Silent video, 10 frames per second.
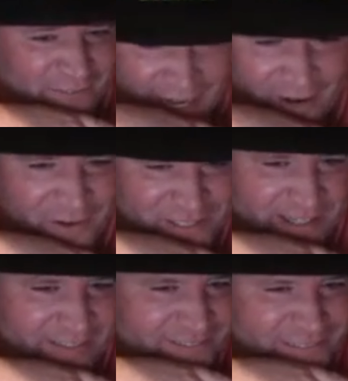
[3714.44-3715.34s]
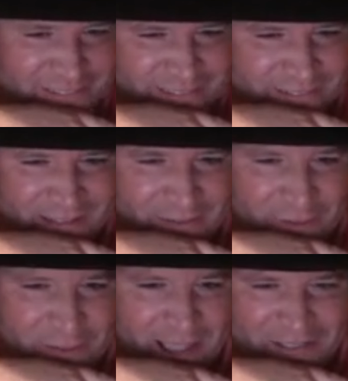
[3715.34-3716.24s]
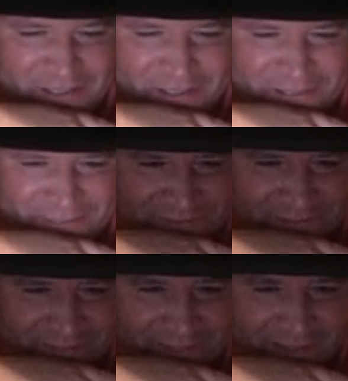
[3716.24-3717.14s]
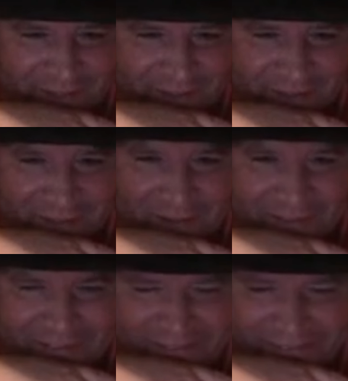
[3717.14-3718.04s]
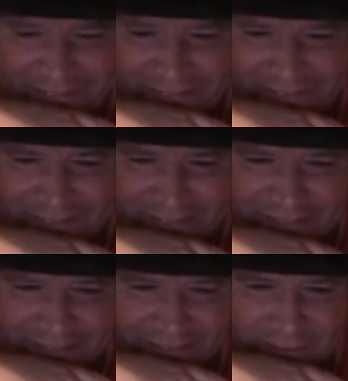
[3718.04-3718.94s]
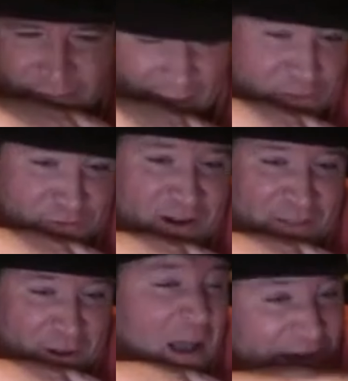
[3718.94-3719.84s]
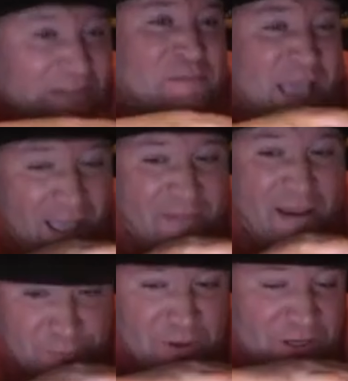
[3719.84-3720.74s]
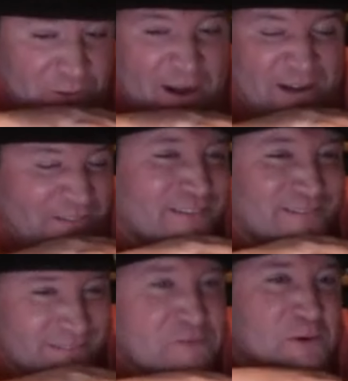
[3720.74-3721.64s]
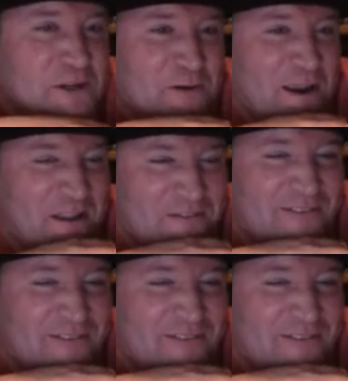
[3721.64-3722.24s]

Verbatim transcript: Guaranteed. That little bastard. Oh my lord. That was funny though. I'll give him that. That was pretty creative. That was pretty creative.